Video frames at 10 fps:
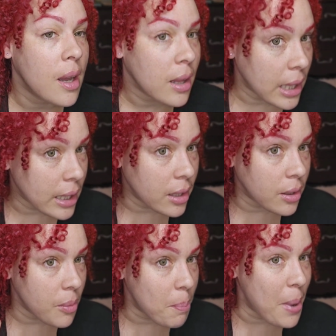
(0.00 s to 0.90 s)

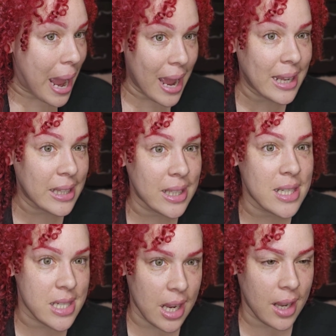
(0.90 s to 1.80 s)
like back in the
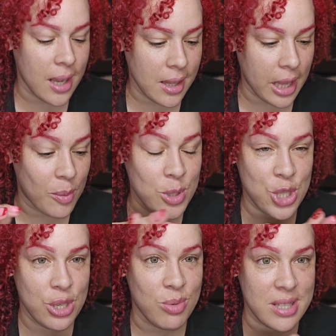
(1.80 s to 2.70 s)
day, like when
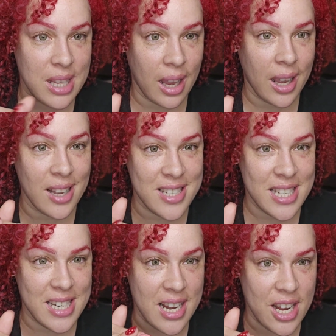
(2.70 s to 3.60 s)
she was like a
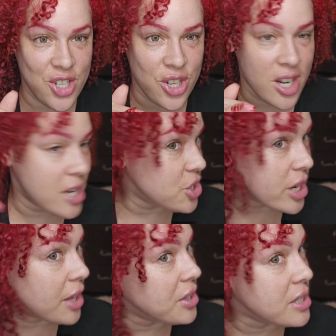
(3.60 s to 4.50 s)
teenager and she
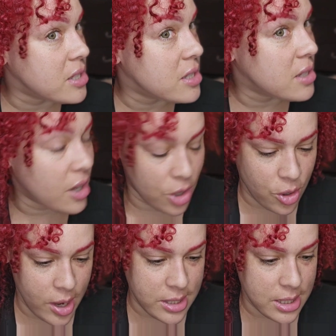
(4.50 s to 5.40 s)
had this
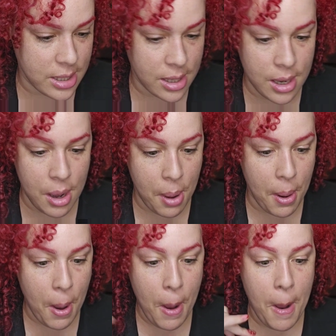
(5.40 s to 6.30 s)
crazy
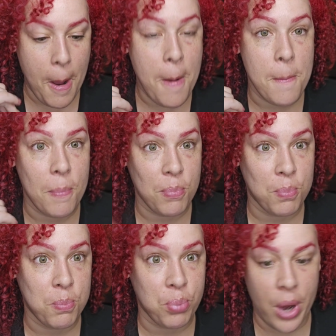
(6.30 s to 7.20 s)

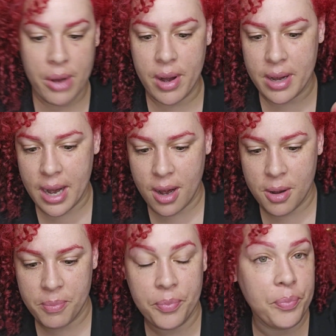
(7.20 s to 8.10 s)
bright red
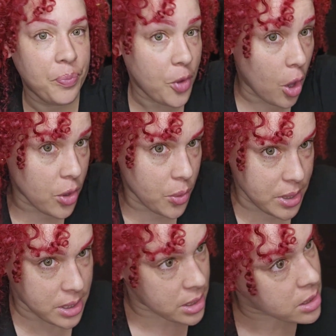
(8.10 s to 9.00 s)
hair. Although
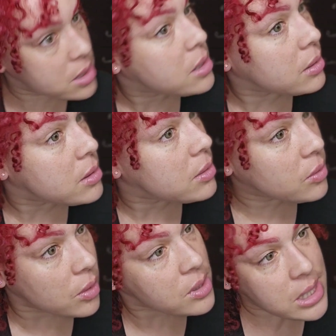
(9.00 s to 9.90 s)
this is
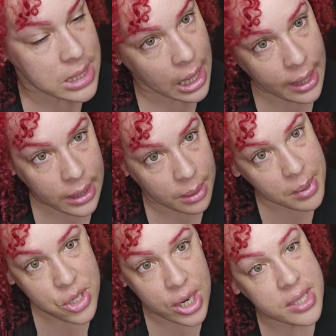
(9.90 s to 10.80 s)
slightly
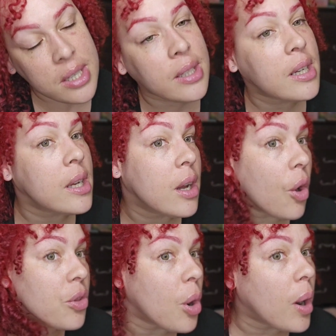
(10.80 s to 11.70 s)
magenta leaning,
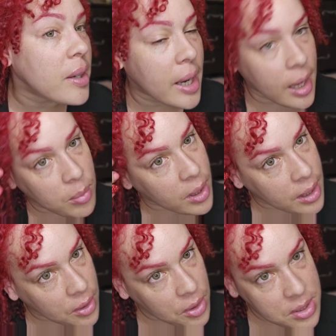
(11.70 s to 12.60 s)
although on camera
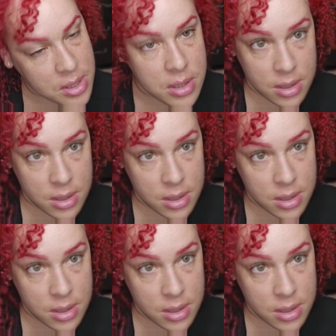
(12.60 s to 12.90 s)
it looks